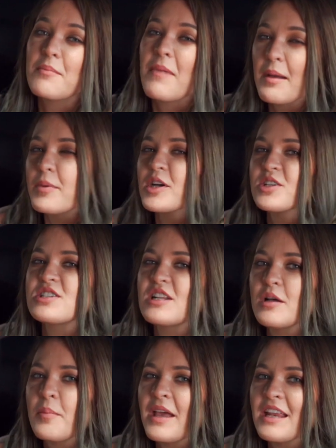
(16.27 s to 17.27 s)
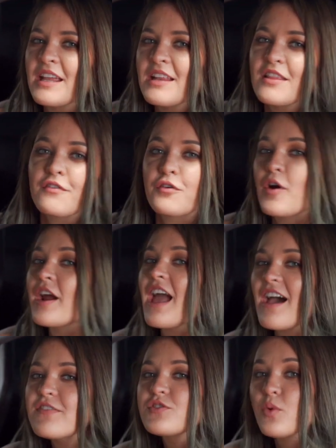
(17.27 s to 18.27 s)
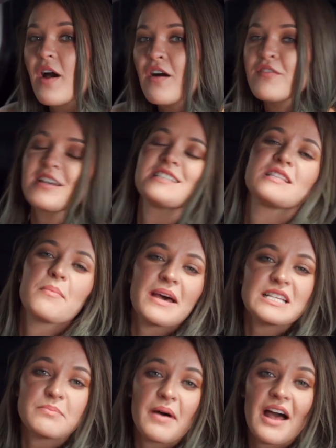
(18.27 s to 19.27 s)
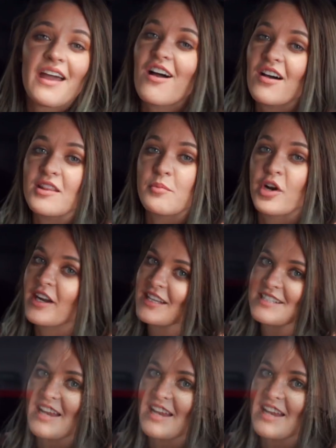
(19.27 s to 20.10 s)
in my personal opinion, the Ferrari F12 is the best buy on the market